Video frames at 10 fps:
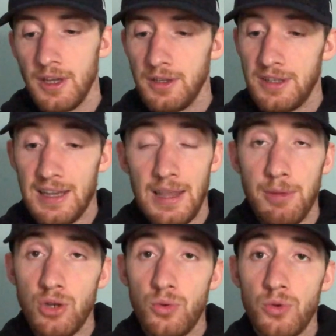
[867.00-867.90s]
yeah, let me
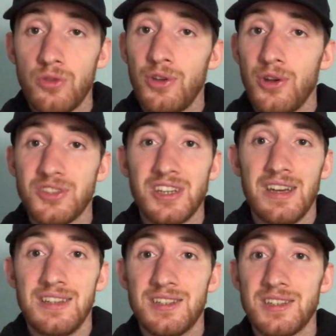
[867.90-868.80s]
know your thoughts,
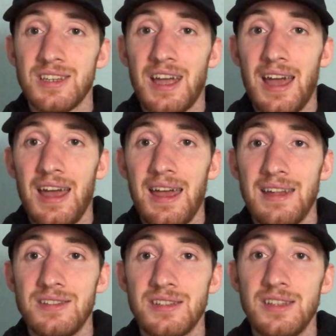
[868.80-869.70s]
guys.
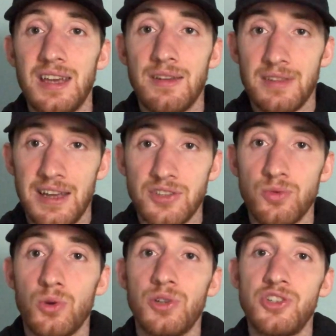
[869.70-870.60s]
And yeah, thanks for
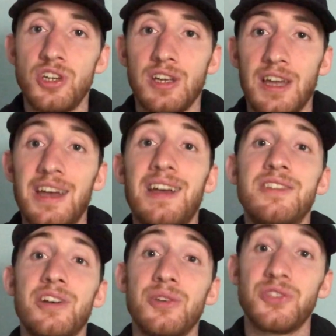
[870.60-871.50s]
watching, and
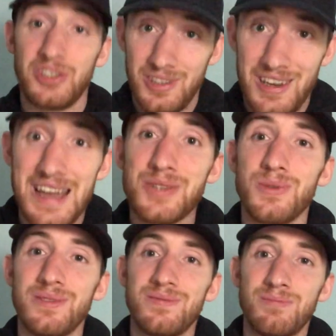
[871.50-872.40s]
I'll see you in the next
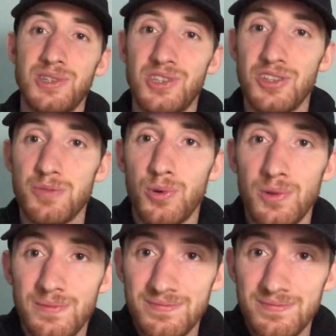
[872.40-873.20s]
one. Appreciate the support.